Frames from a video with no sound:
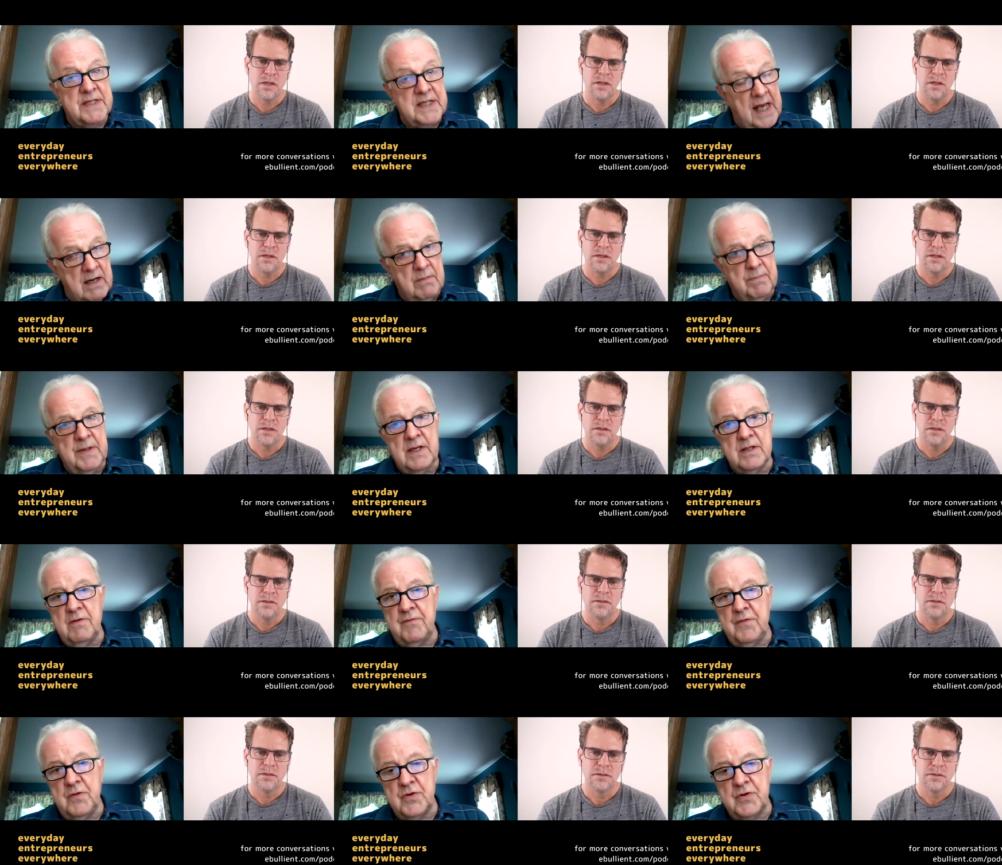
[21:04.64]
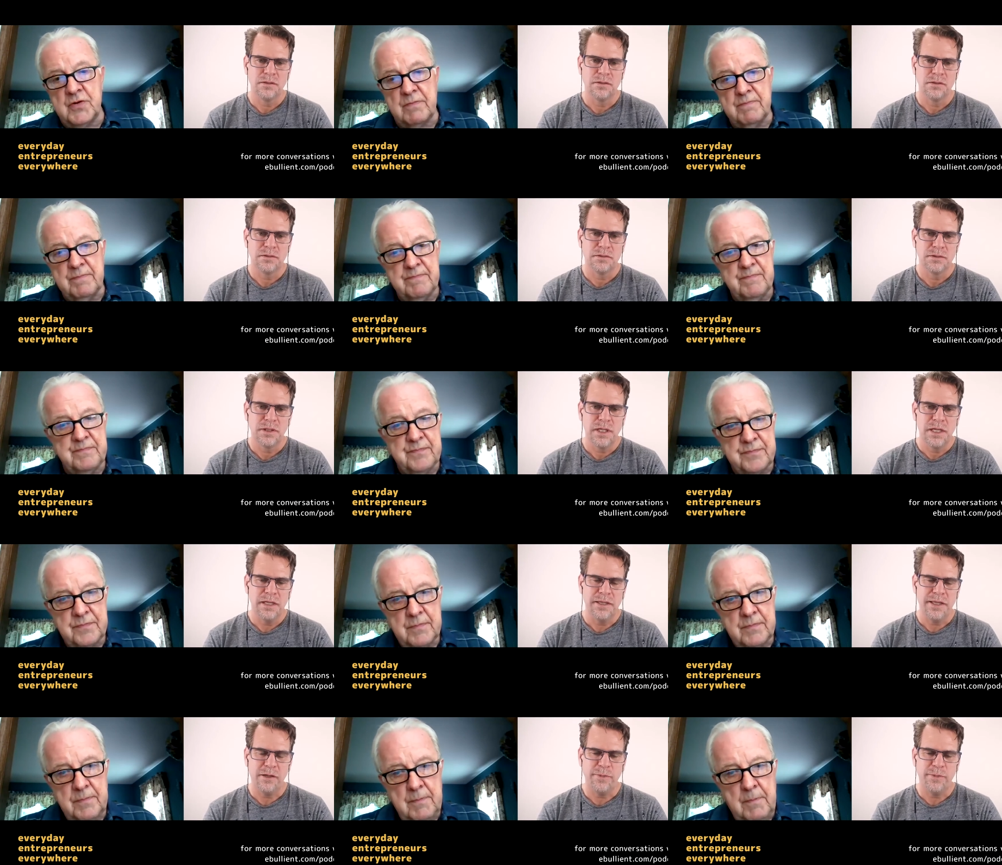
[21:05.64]
Speaker 1: that'll be in the future.
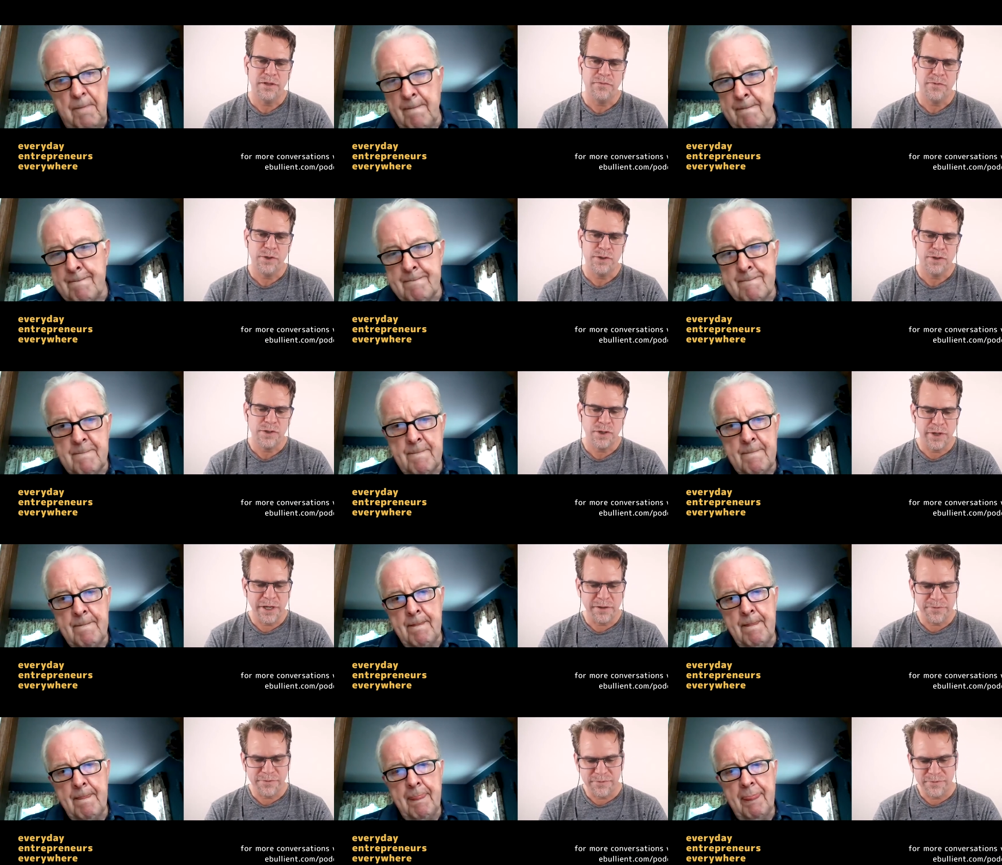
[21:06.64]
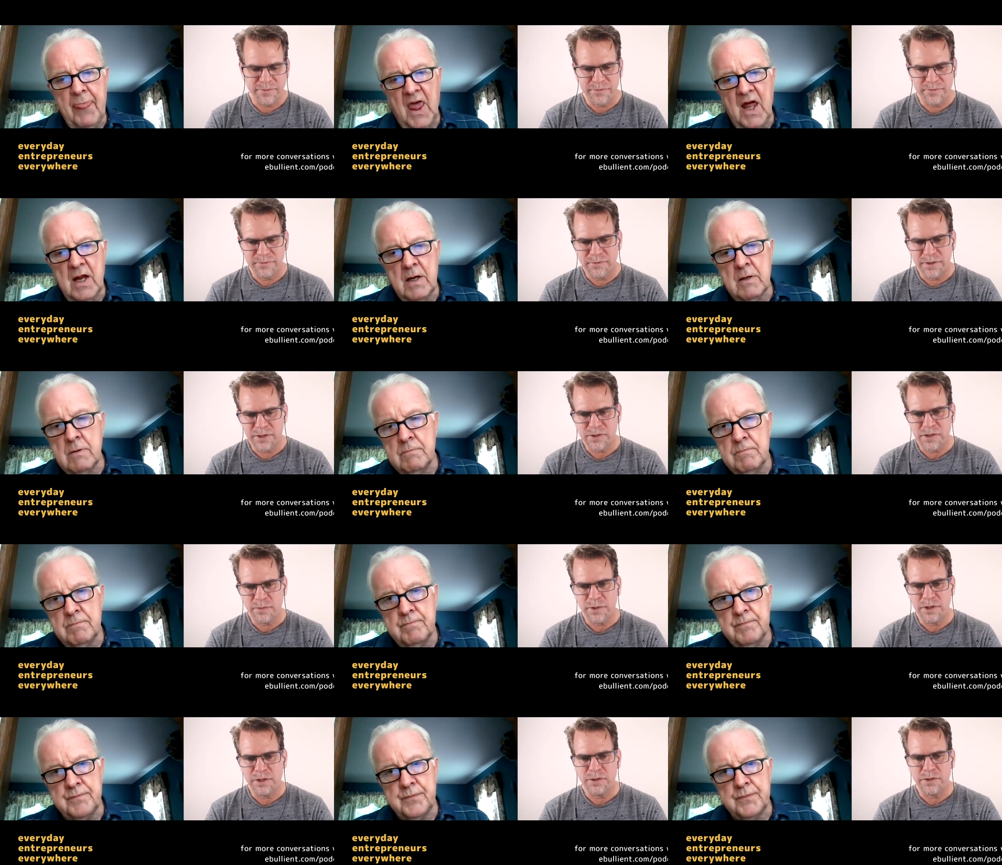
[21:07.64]
Speaker 2: That'll be in the future. So if there's
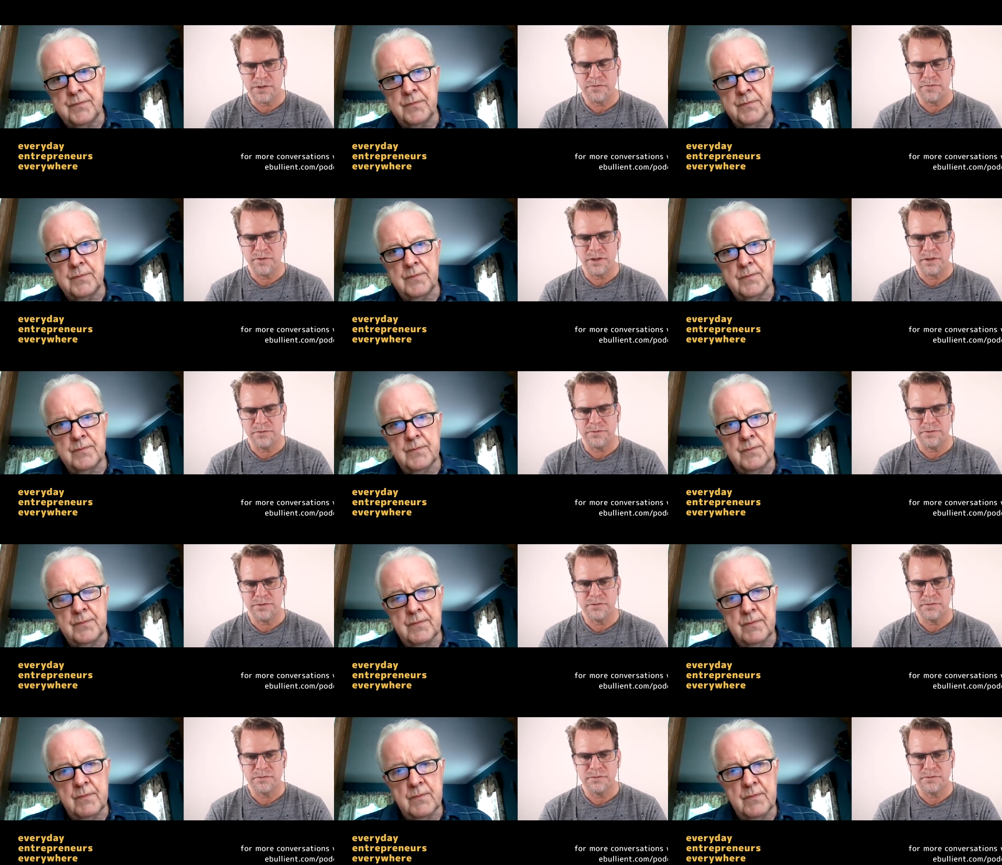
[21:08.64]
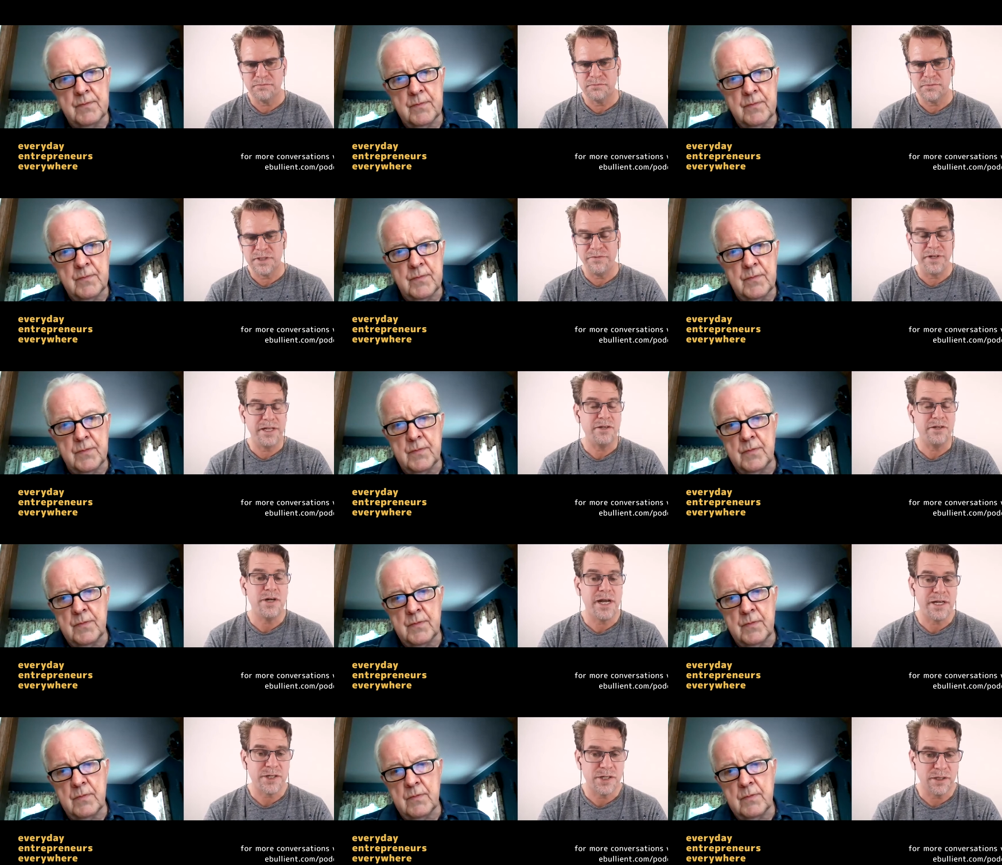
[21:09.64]
someone who's involved, even
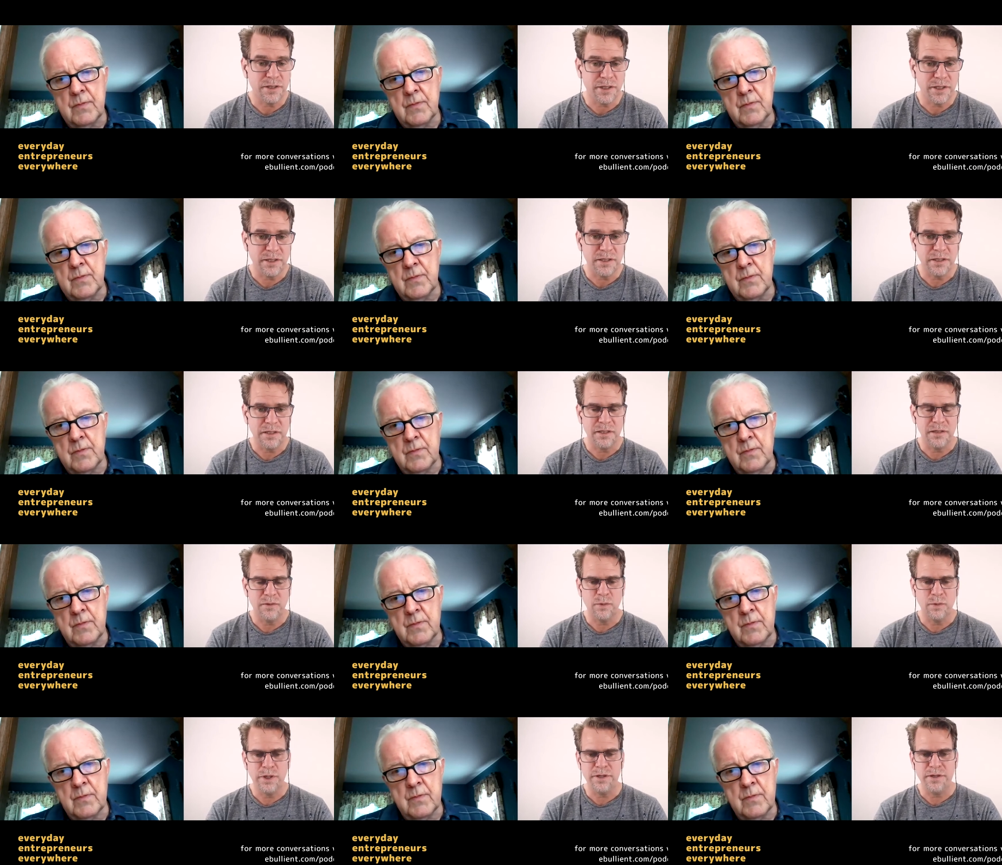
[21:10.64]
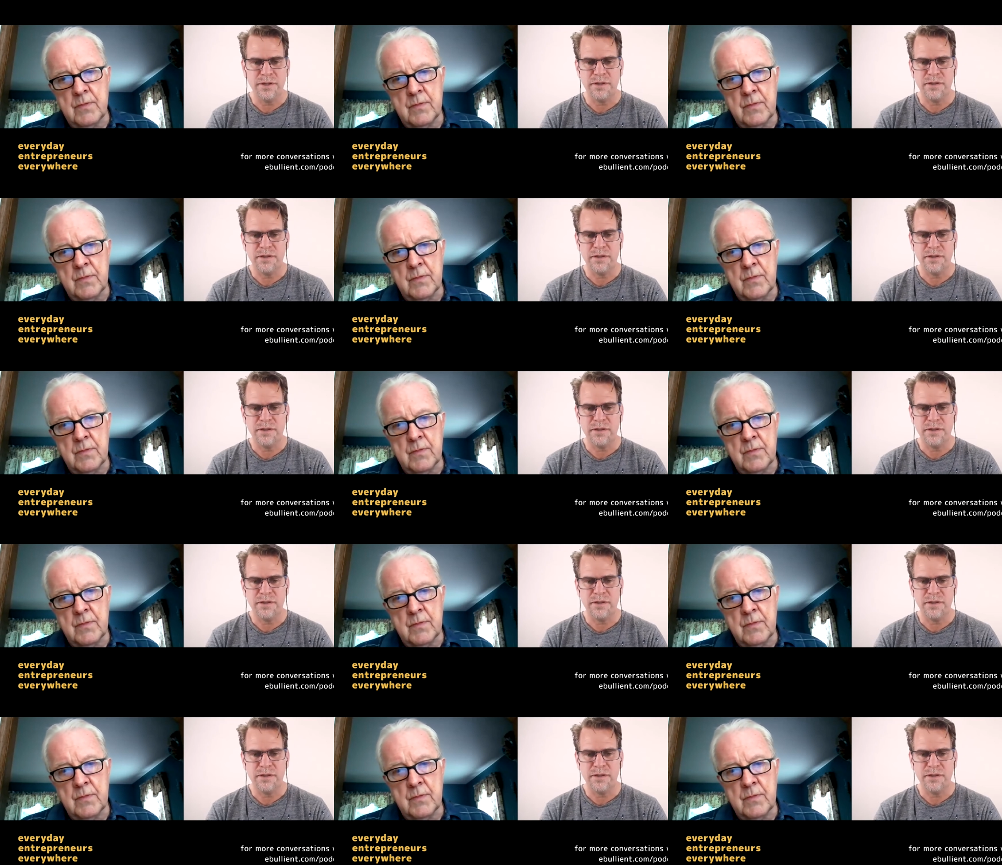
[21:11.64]
internationally, with